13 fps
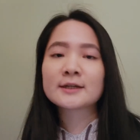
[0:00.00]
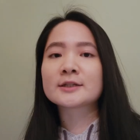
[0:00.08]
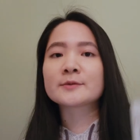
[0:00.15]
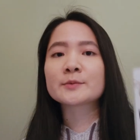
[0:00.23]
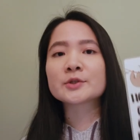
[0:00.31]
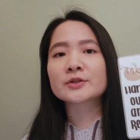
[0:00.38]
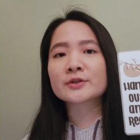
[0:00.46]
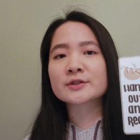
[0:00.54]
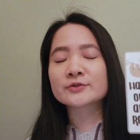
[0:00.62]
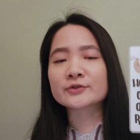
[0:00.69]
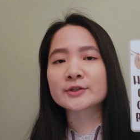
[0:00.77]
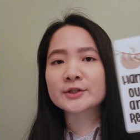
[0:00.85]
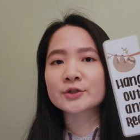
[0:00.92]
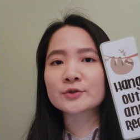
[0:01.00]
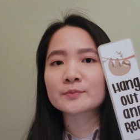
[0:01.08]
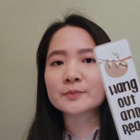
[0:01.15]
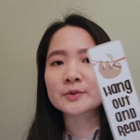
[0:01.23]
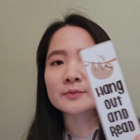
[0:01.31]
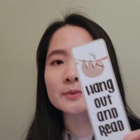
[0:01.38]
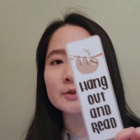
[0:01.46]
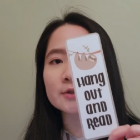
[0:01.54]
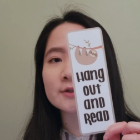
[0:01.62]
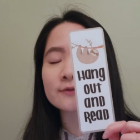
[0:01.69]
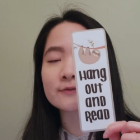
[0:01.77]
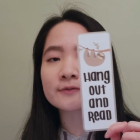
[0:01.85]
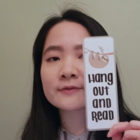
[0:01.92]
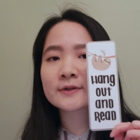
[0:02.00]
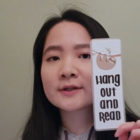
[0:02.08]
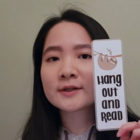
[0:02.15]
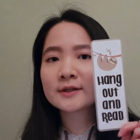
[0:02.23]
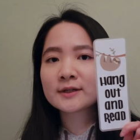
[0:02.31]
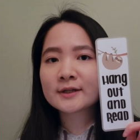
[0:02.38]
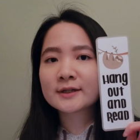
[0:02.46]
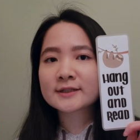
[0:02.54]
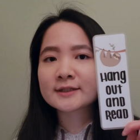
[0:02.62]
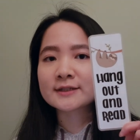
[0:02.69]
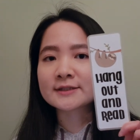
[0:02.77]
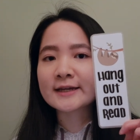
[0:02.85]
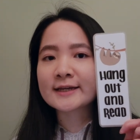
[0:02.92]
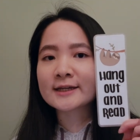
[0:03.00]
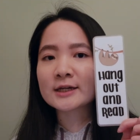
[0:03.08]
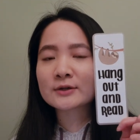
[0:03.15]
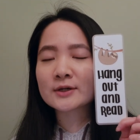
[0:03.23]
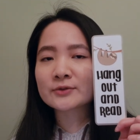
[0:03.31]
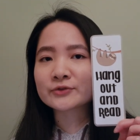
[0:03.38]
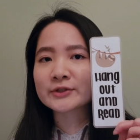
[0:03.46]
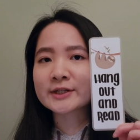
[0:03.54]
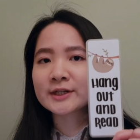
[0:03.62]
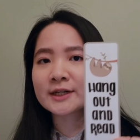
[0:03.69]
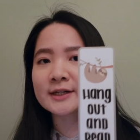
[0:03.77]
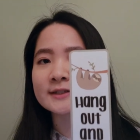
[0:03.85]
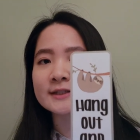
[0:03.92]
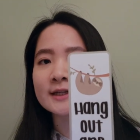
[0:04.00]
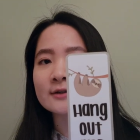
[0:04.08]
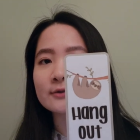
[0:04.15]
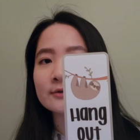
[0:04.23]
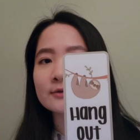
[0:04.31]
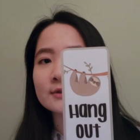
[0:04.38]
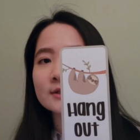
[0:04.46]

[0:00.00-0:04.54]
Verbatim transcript: And I'm using this really cute bookmark. It says hang out and read and it's like a little